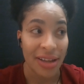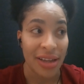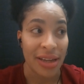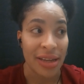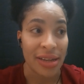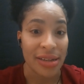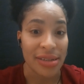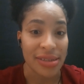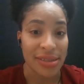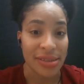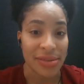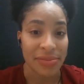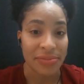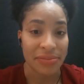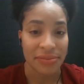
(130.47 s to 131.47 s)

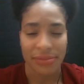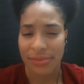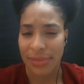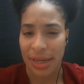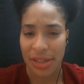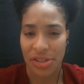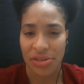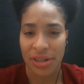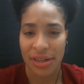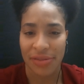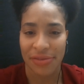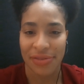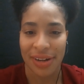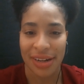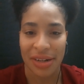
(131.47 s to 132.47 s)
is I try
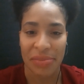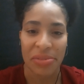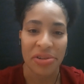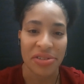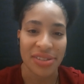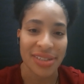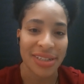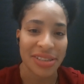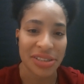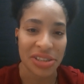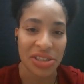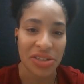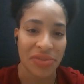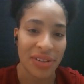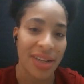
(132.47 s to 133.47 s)
and find a
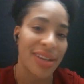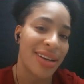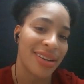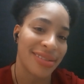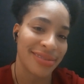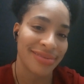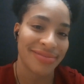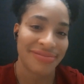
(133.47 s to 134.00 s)
percentage of that